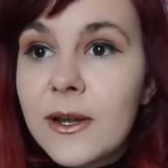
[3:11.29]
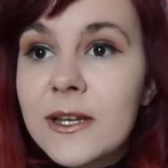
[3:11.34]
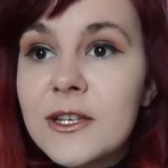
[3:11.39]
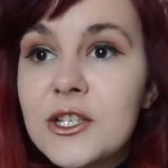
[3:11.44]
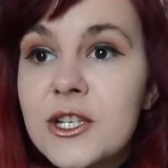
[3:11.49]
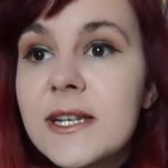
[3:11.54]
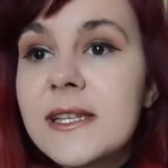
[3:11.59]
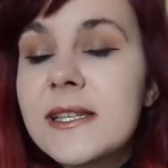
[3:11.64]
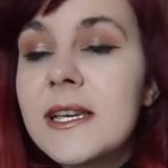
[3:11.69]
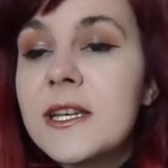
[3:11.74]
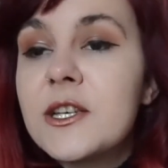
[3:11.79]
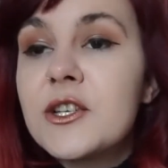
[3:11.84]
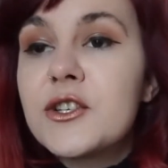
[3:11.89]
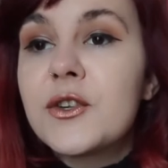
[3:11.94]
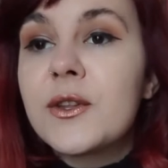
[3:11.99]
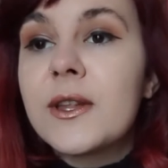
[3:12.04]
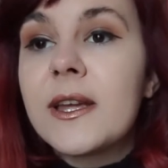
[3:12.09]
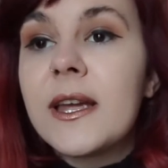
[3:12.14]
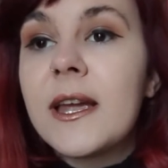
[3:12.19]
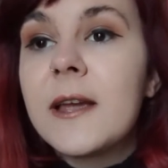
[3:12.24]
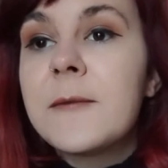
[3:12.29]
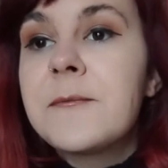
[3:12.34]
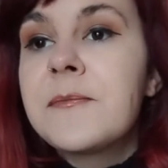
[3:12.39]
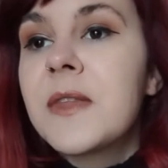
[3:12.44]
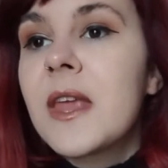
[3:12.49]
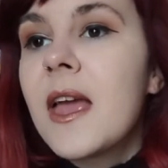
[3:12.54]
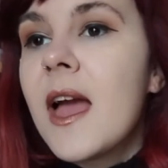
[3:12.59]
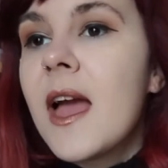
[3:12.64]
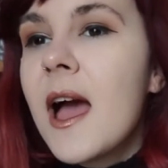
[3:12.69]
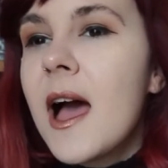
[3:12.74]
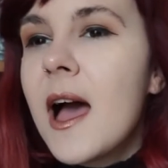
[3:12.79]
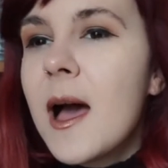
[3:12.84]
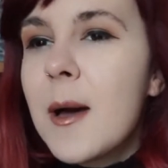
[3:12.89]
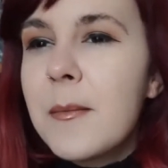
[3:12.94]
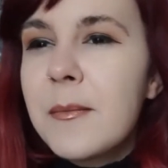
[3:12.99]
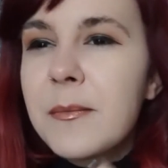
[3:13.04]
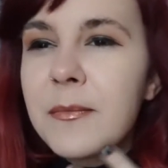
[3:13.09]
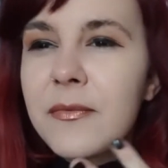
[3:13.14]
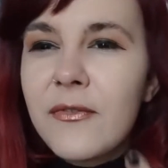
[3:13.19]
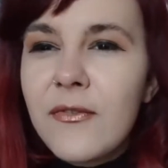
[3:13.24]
And she essentially um,